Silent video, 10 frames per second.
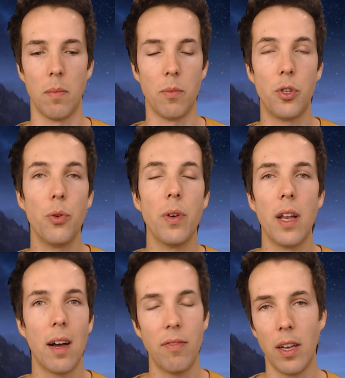do
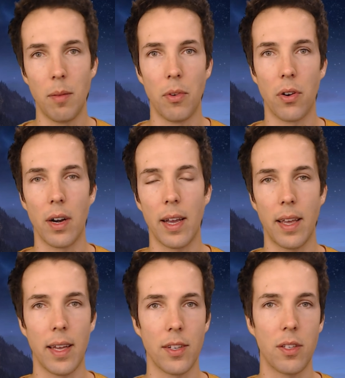enough anymore
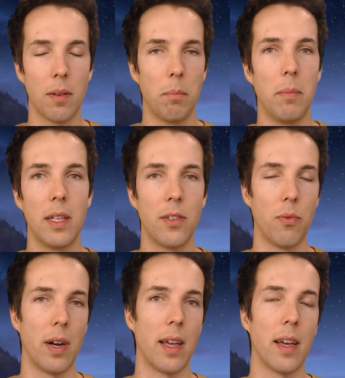against
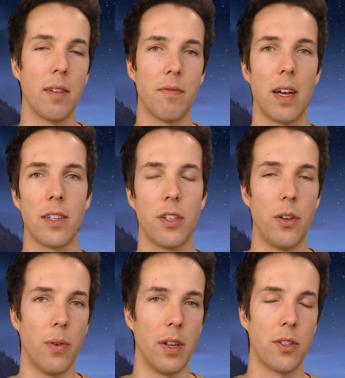midway advanced
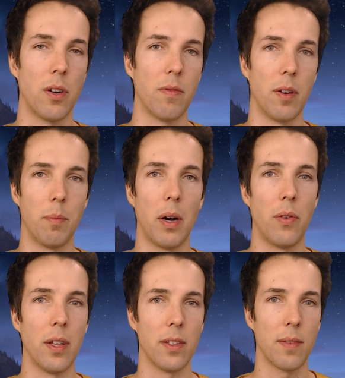units of an
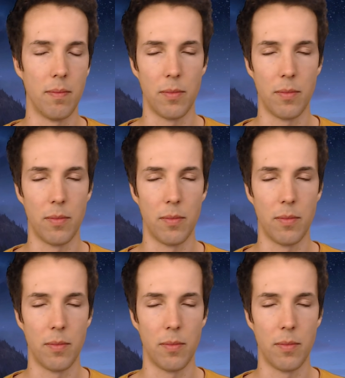opponent.